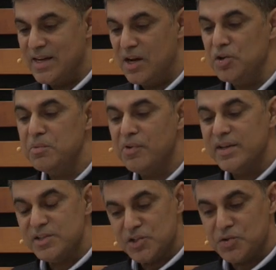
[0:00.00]
A human
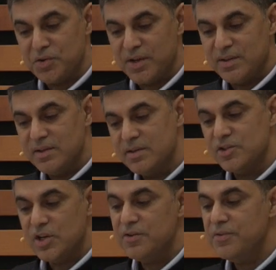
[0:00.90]
rights historian,
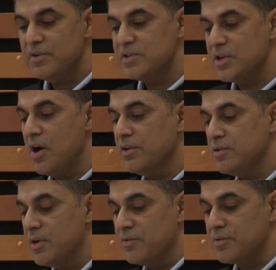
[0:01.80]
Jennifer is the
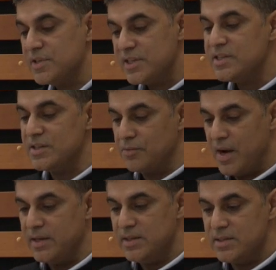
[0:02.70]
author of Resisting
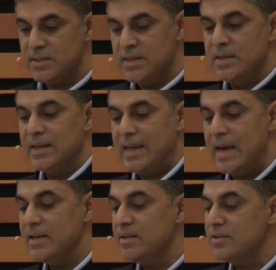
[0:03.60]
Rights,
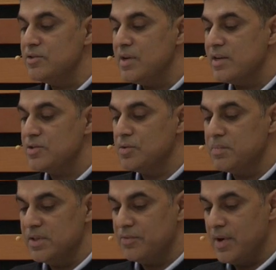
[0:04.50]
Canada International
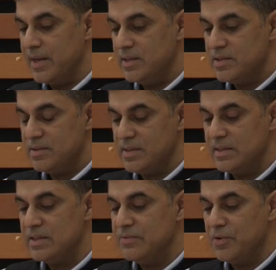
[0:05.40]
Bill of Rights,
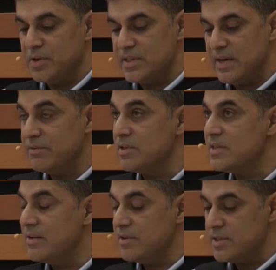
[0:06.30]
1947 to
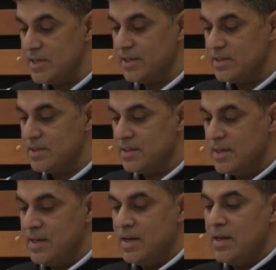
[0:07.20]
76,
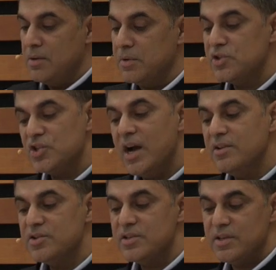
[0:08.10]
which
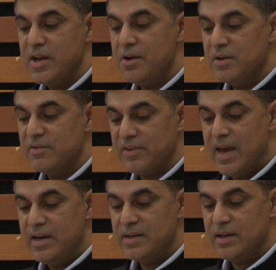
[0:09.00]
challenges the narrative of
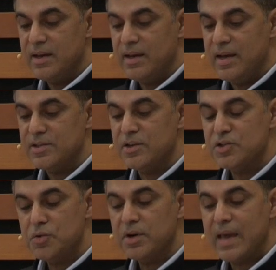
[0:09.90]
Canada as a
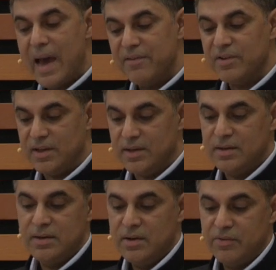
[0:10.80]
historic advocate
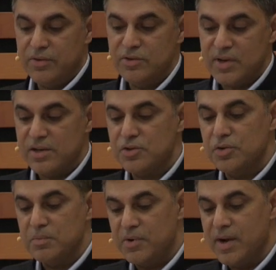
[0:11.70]
for international
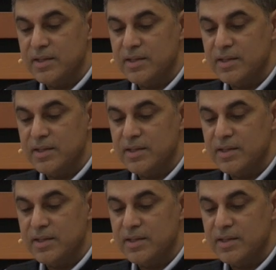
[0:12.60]
human